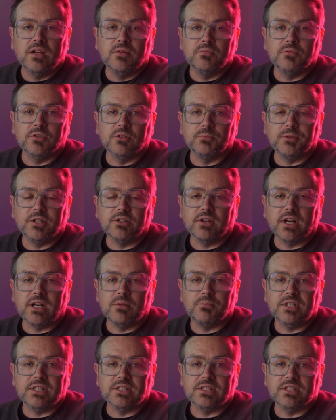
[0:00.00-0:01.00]
millimeter
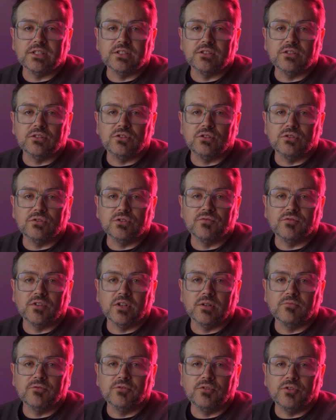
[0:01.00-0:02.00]
eyepieces to choose
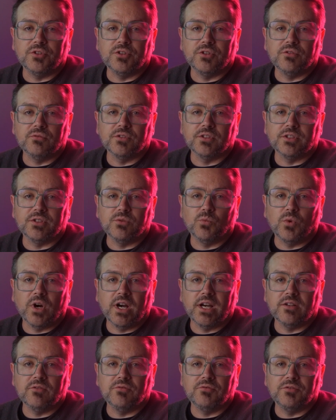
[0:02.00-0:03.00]
from for your really
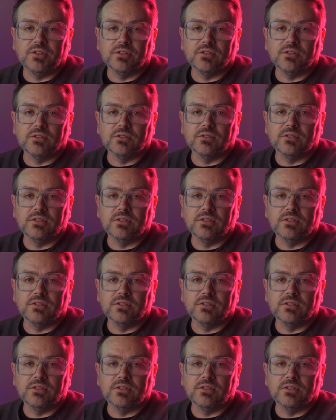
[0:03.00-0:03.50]
wide field